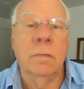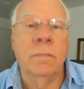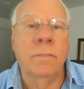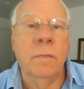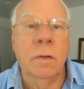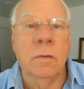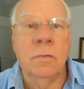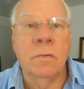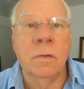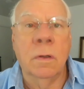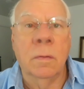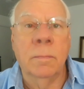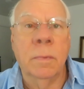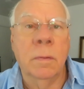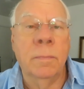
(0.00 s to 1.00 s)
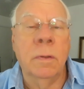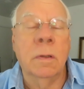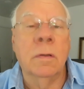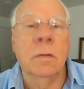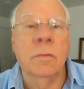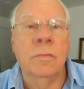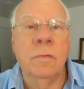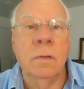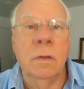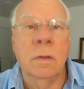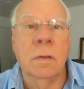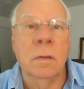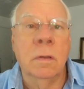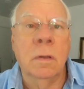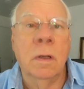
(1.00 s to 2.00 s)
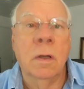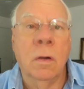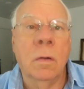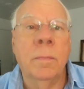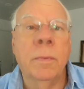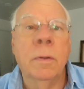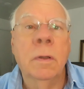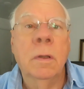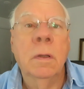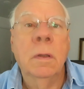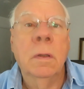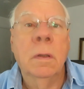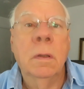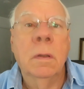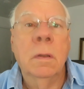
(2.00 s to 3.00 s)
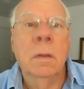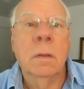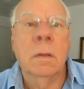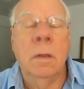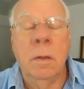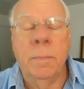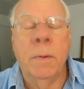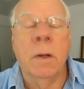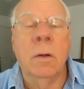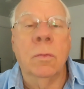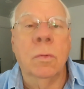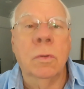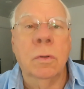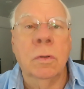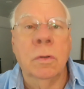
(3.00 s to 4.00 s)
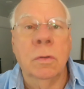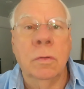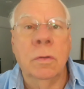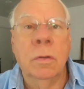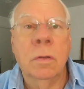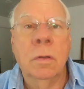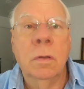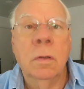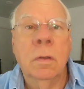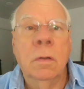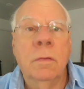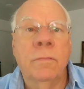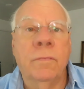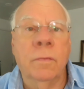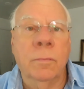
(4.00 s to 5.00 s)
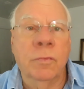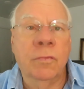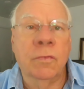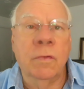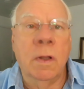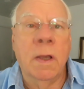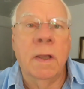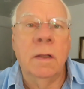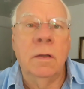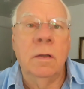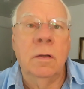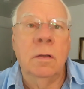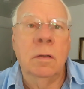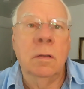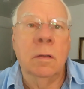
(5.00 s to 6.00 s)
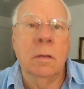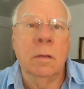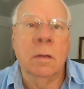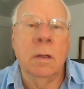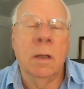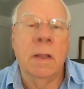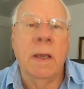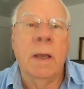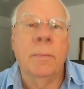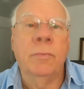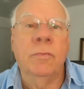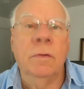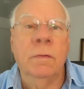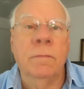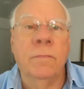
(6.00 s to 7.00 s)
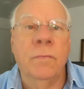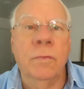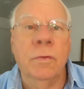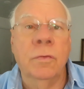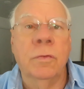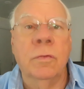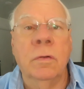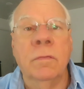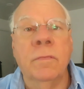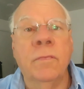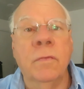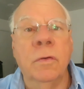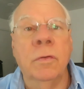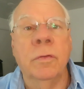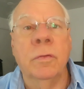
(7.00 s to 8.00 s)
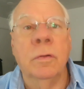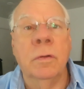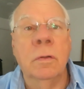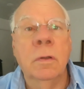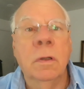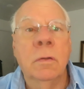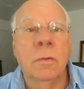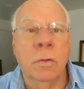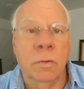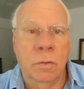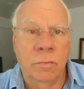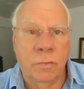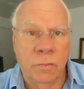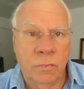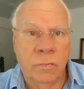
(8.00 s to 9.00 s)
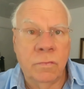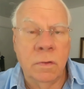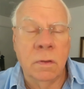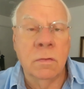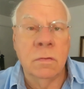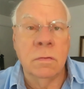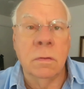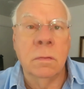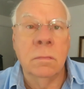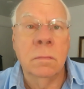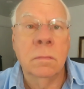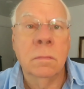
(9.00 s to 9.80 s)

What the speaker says: defeat Trump, but because he can help keep our world from sliding and collapsing further and further towards extinction,